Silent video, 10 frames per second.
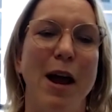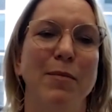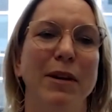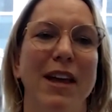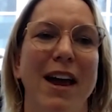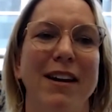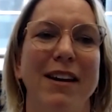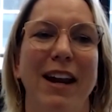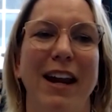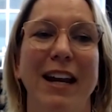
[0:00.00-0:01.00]
But then,
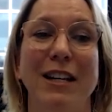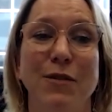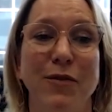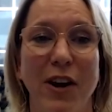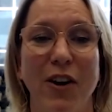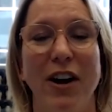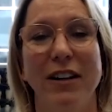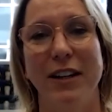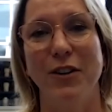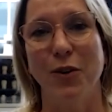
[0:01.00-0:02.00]
is fear a
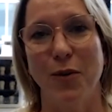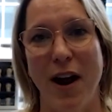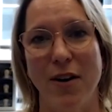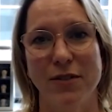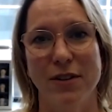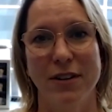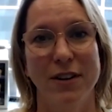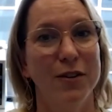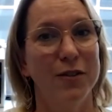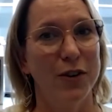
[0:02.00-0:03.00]
legal ground
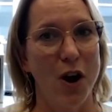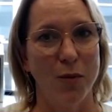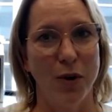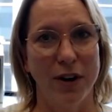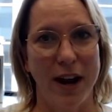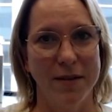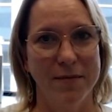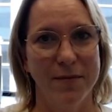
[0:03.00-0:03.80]
for not working?